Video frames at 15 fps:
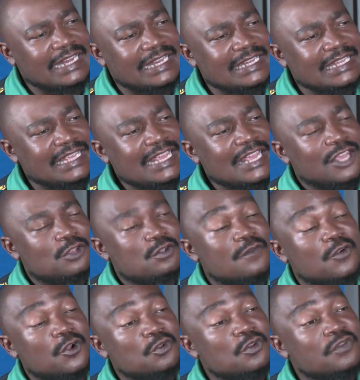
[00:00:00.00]
learning.
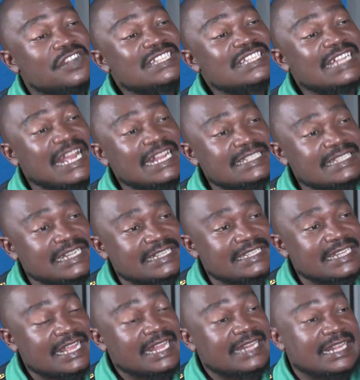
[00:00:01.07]
You've got university
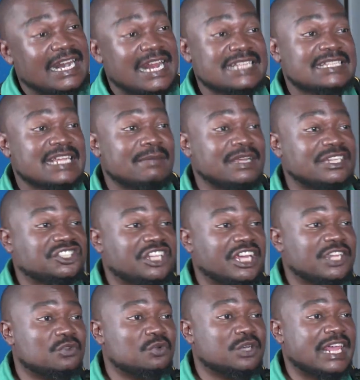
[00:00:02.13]
councils. The last time I
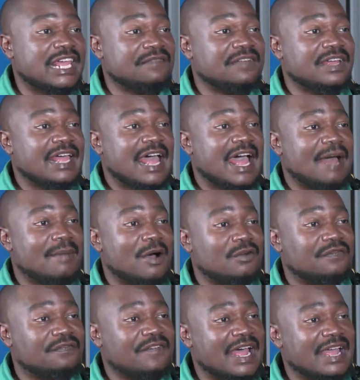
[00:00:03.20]
checked, you would have
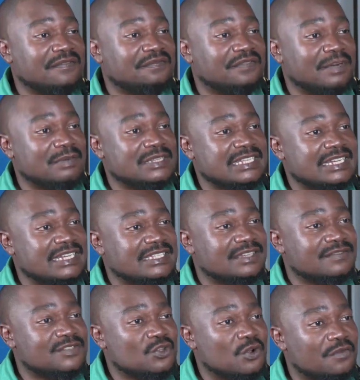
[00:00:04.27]
about 5
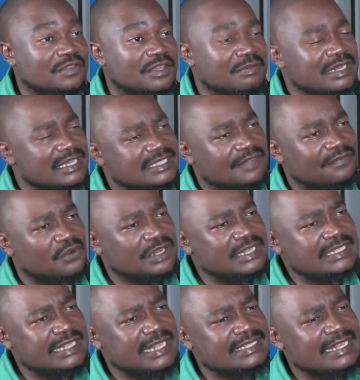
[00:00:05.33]
representatives of the minister, for
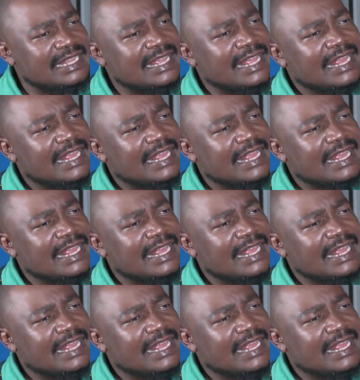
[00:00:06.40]
instance.